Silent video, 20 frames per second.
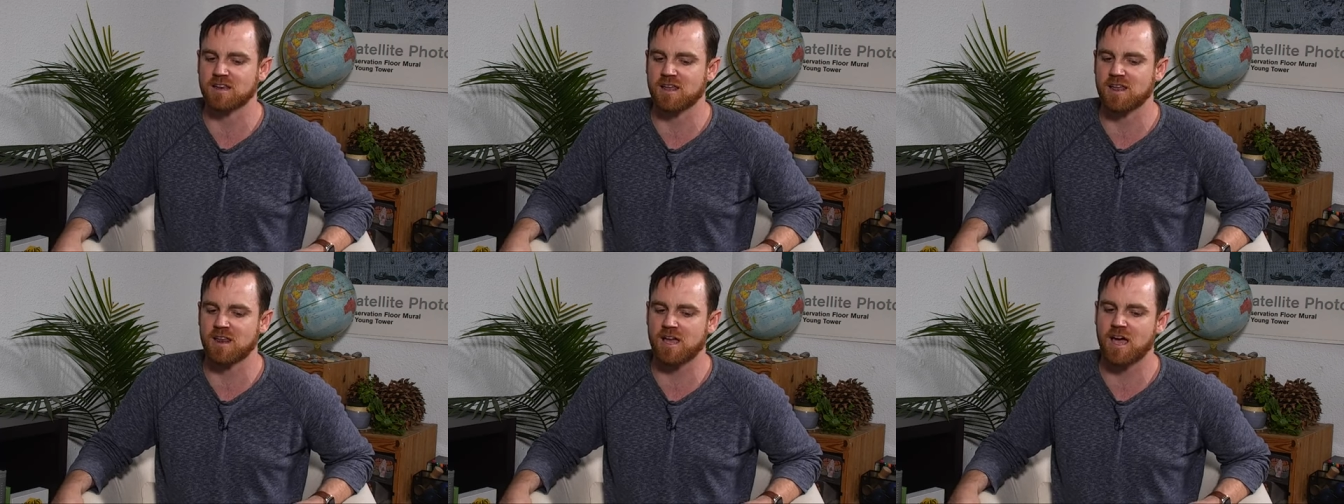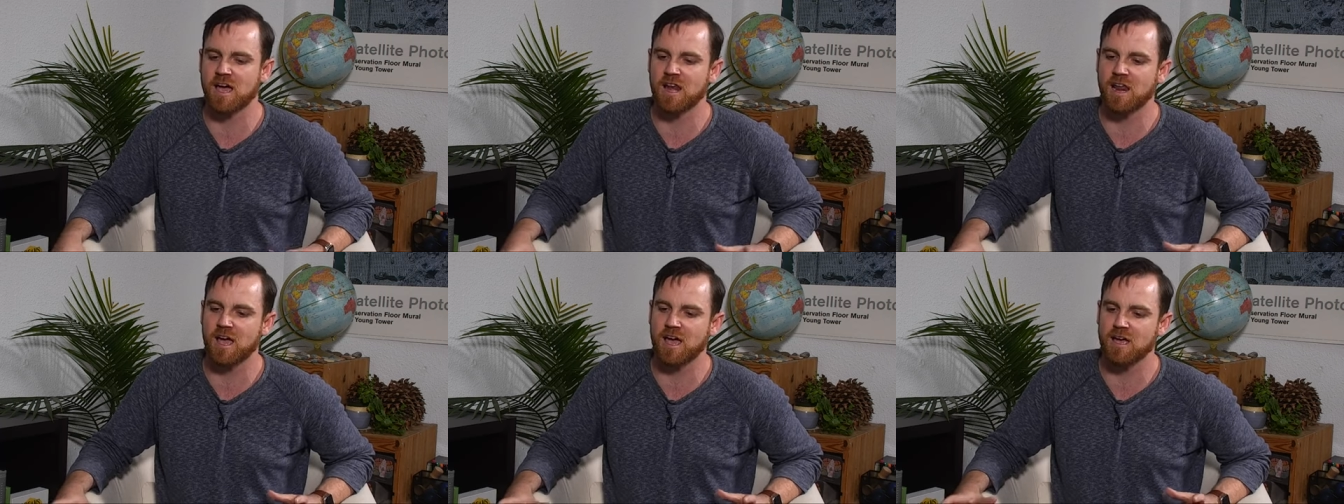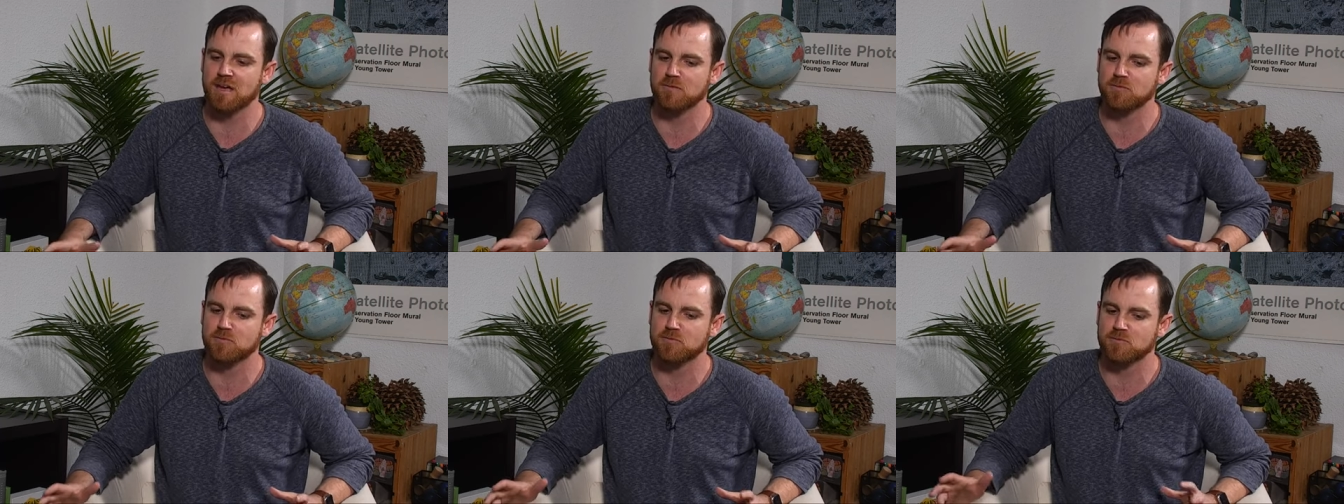And, and
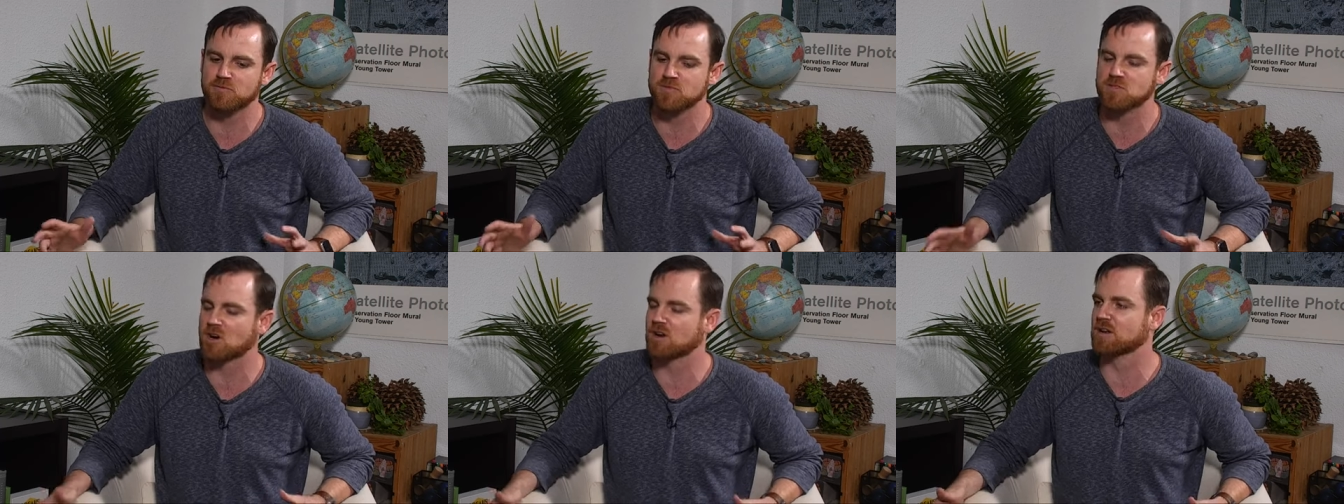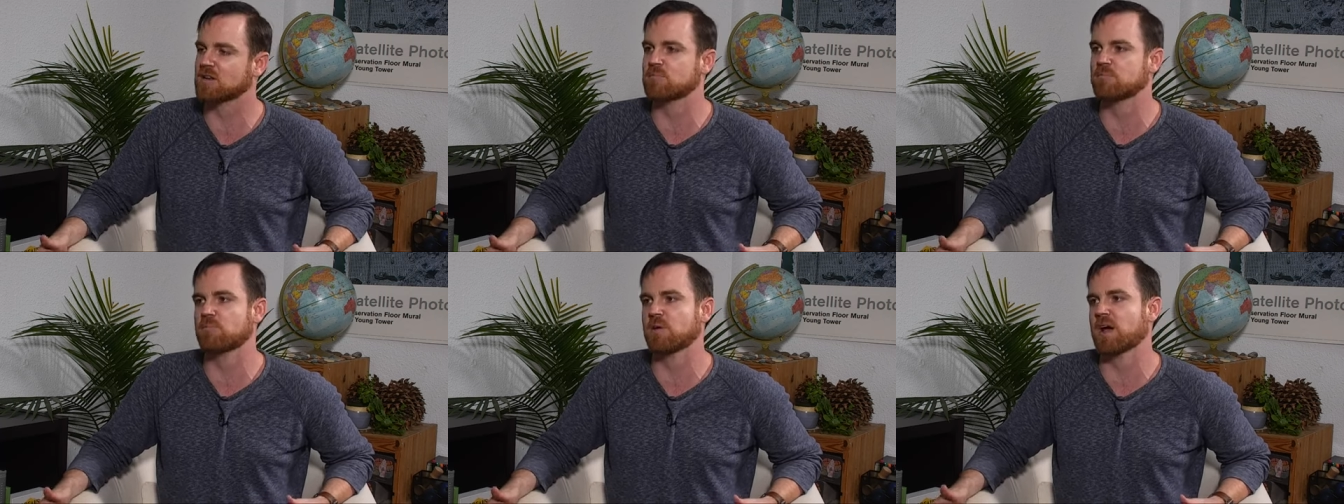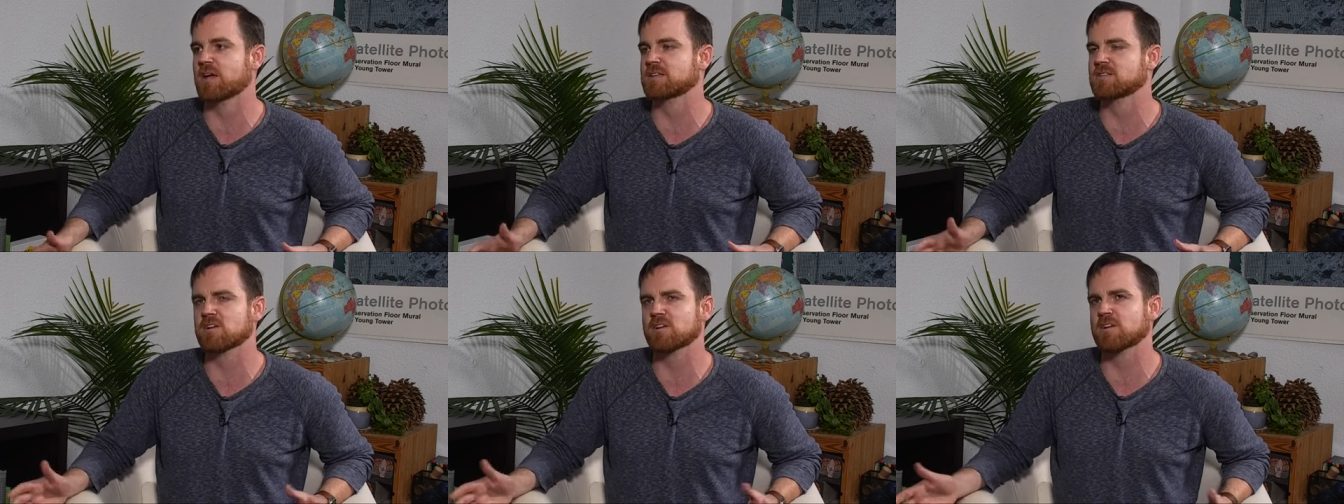I've started,
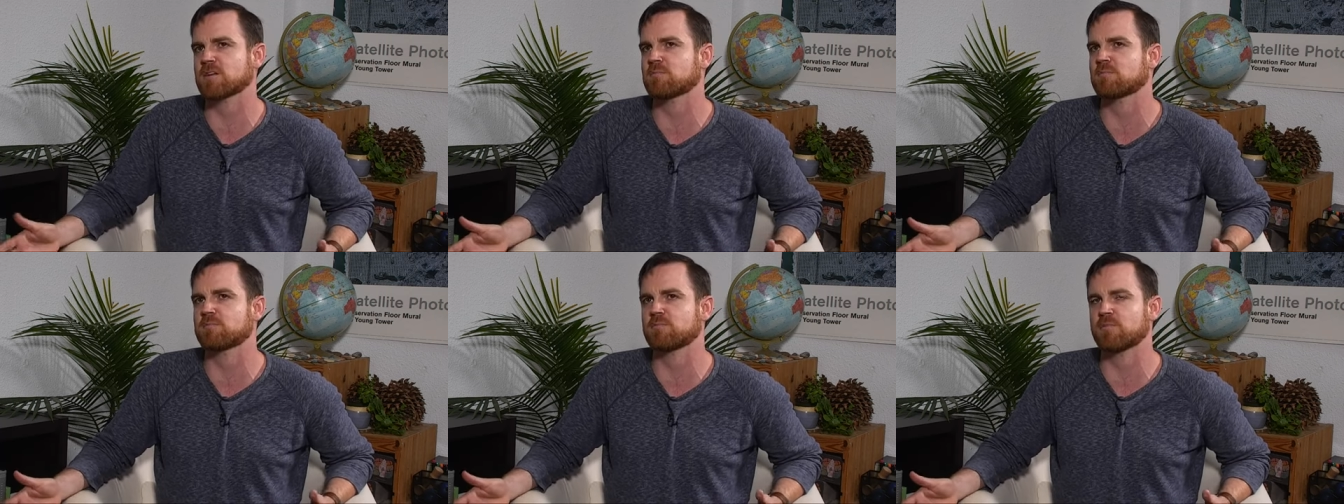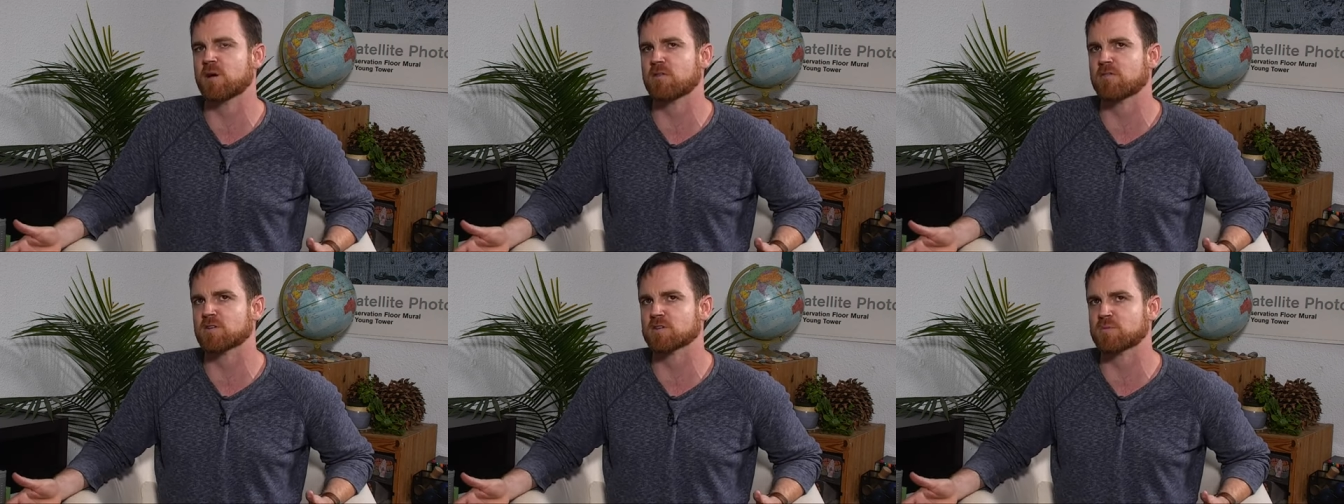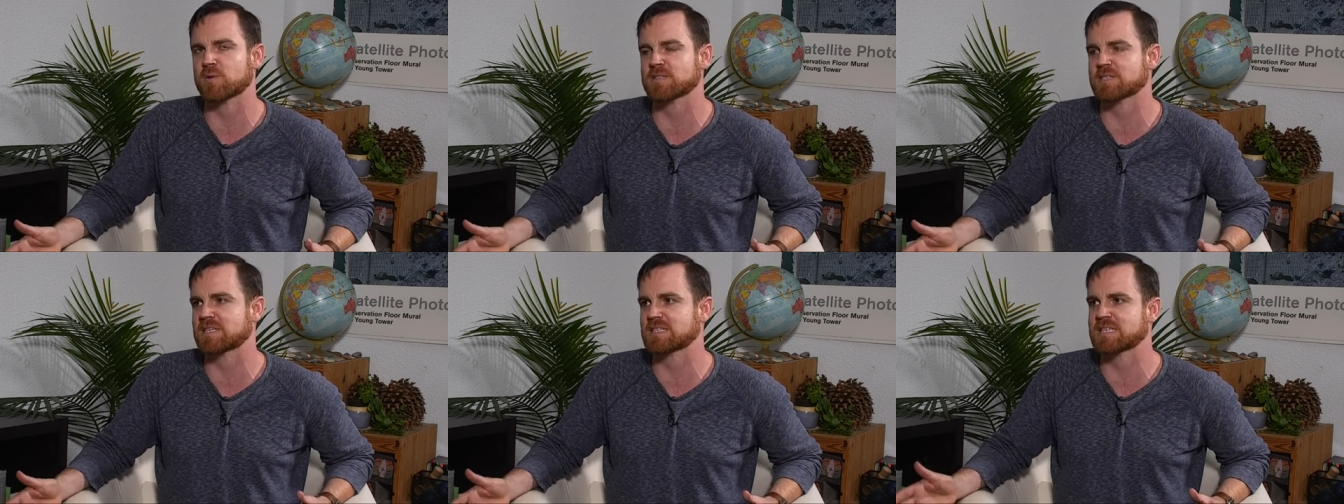I started my first
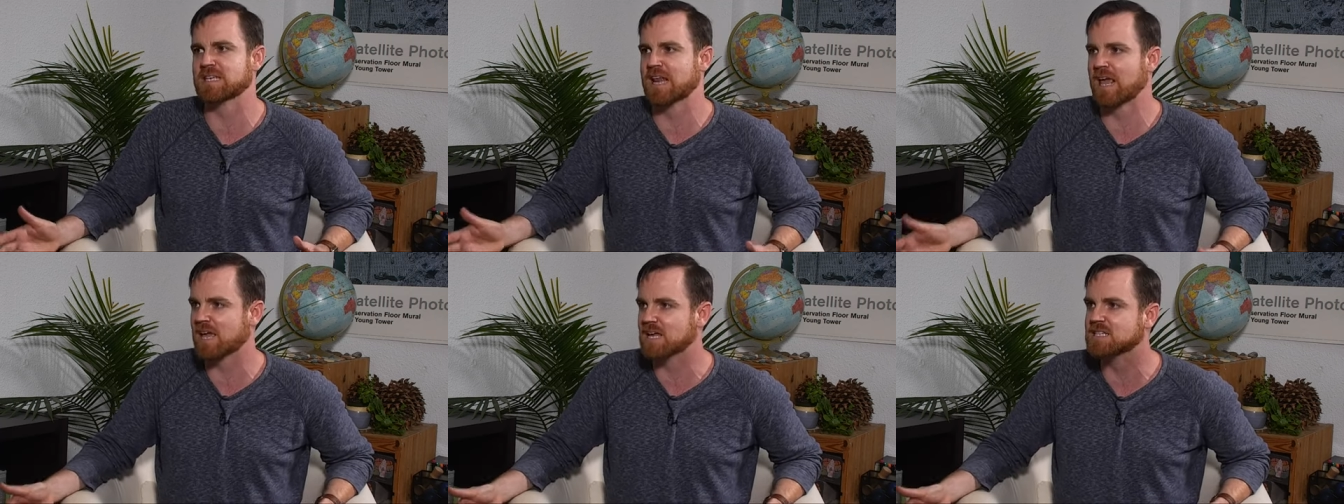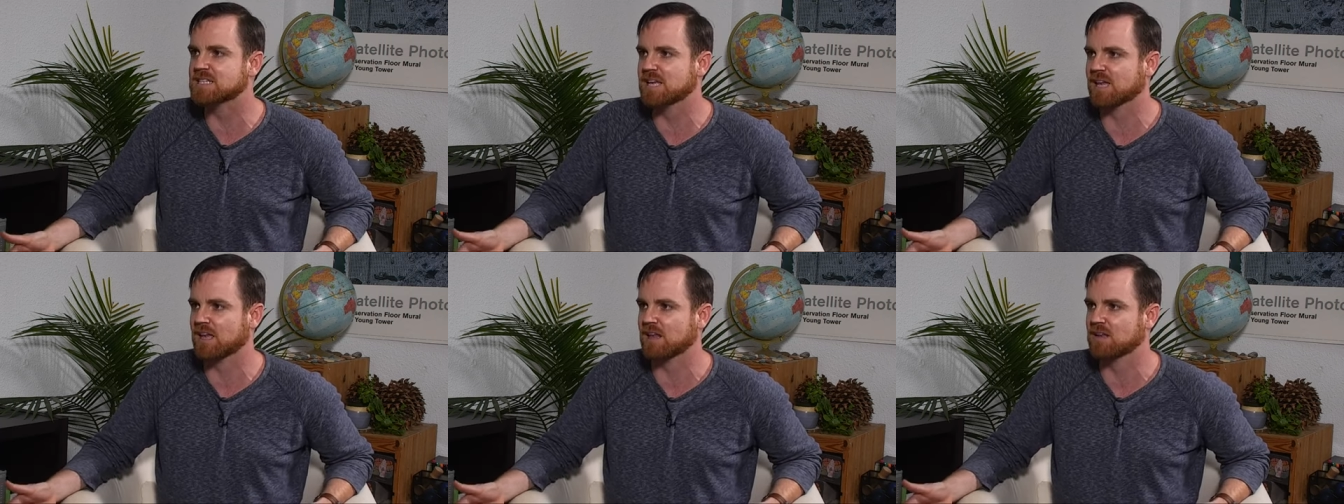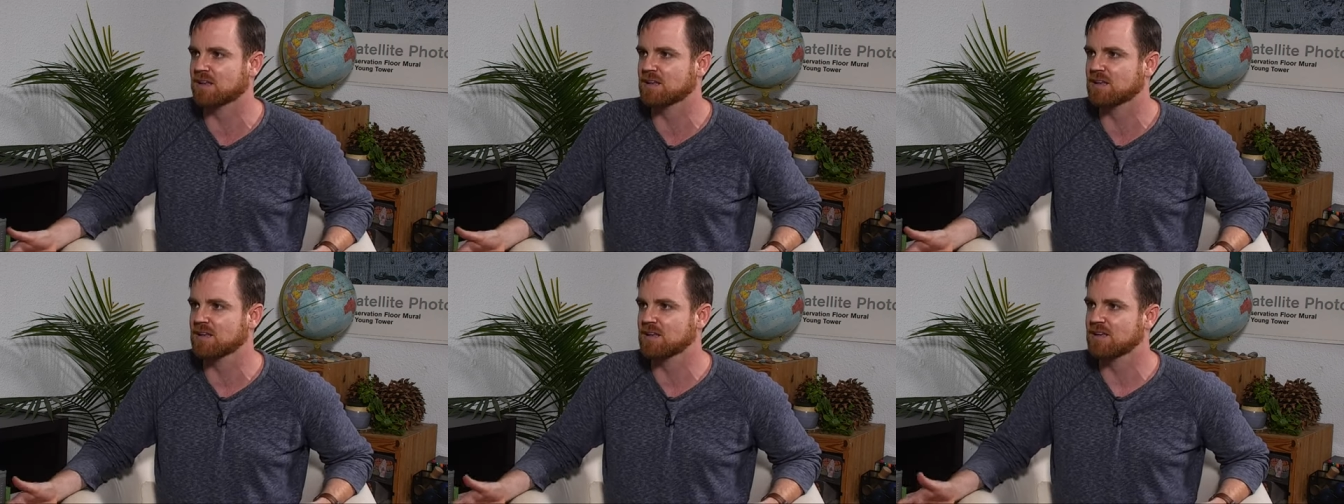business at
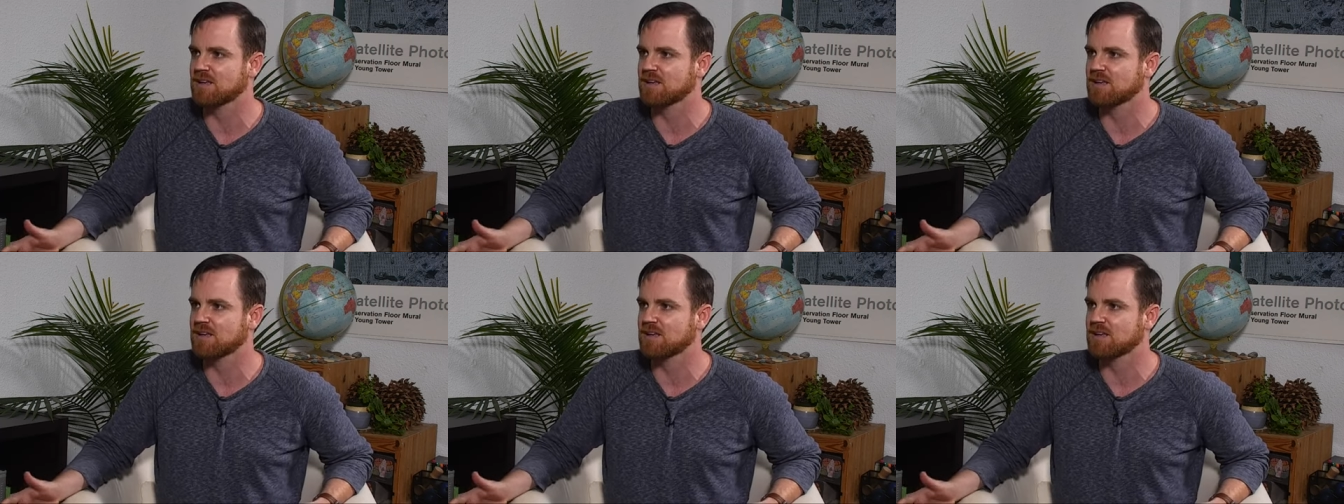18.